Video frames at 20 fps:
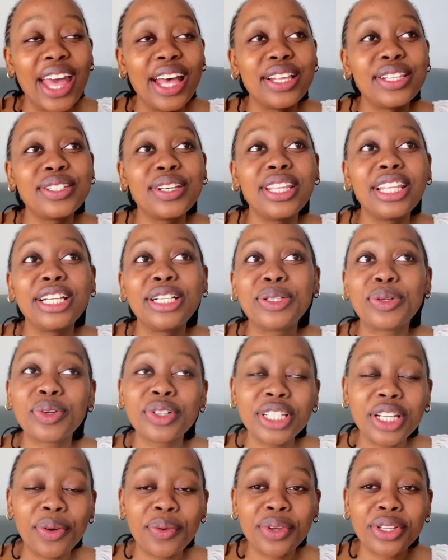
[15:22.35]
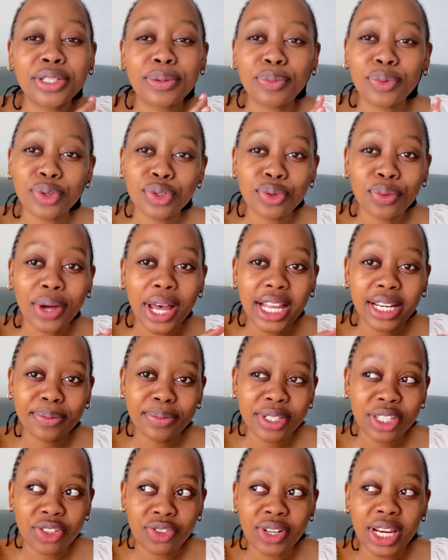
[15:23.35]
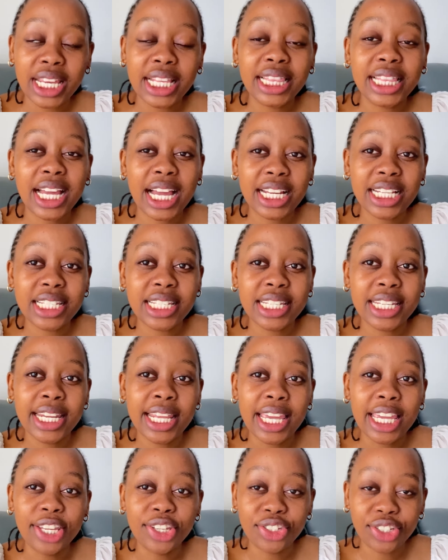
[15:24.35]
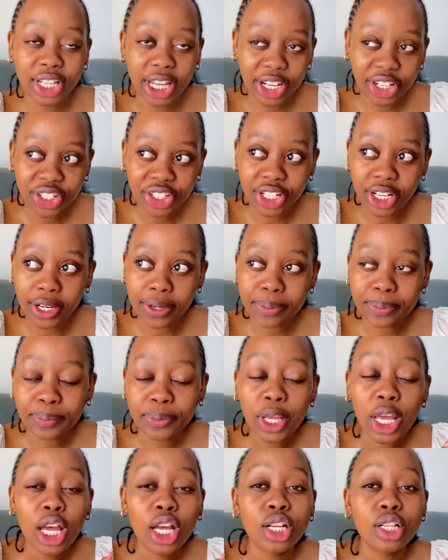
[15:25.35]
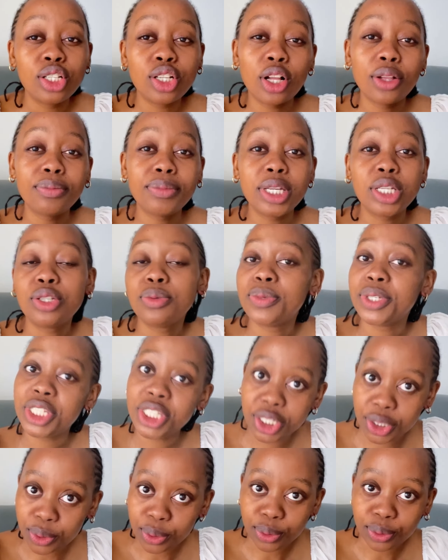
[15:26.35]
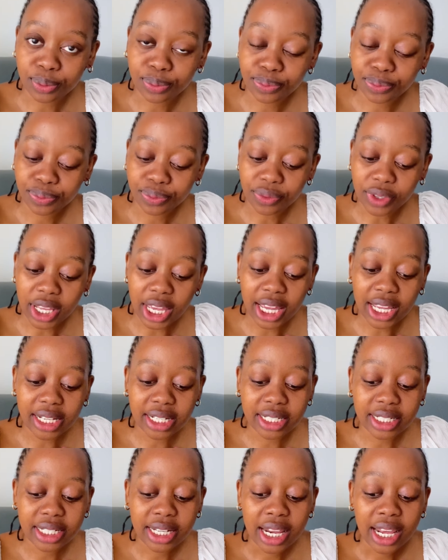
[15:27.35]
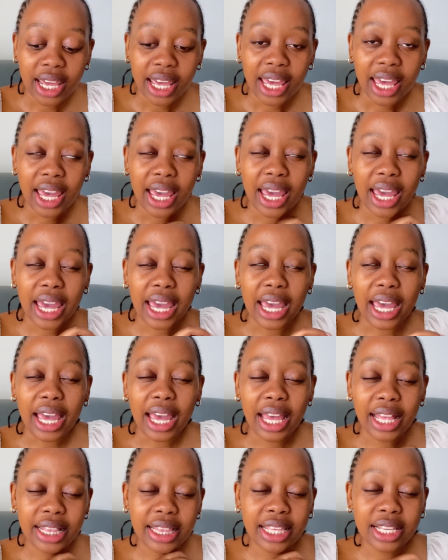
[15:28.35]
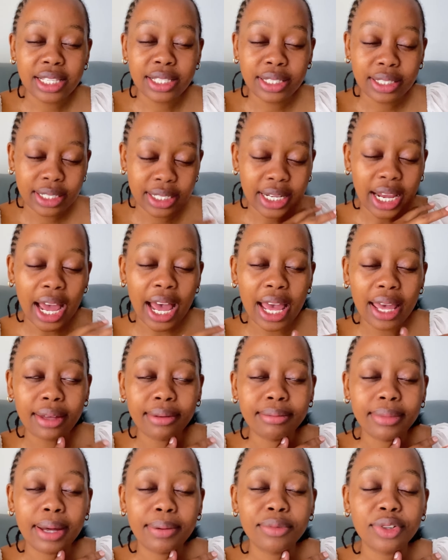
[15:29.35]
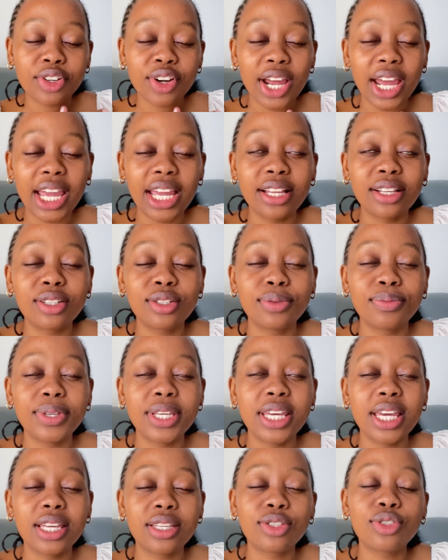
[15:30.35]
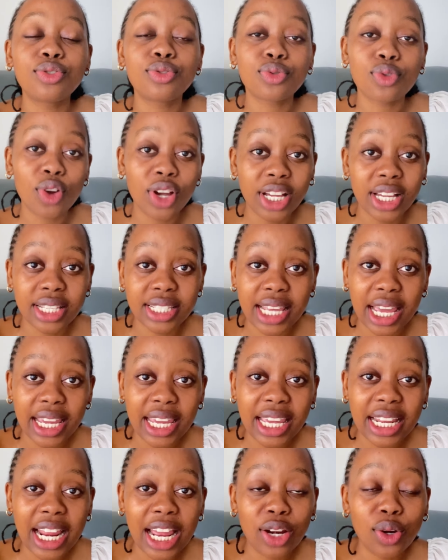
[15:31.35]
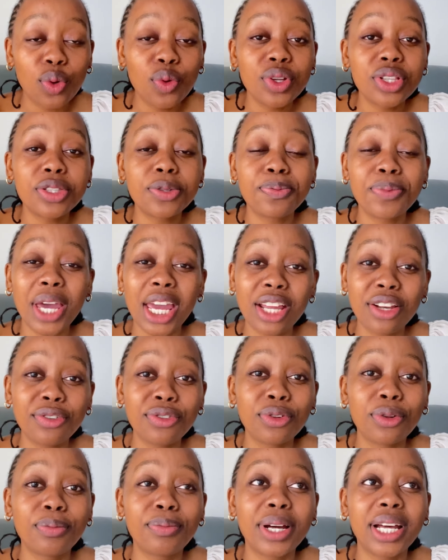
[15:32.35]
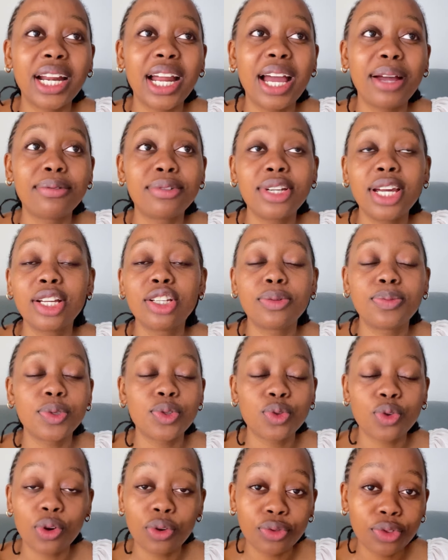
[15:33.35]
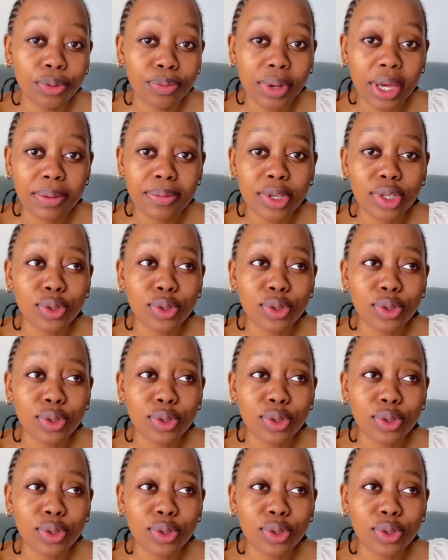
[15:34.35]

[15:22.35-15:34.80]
So the doctor was supposed to administrate that injection, told me to be still. And at this time, I'm trying to be as strong as I can. I know it's painful, but I'm trying to be strong for baby.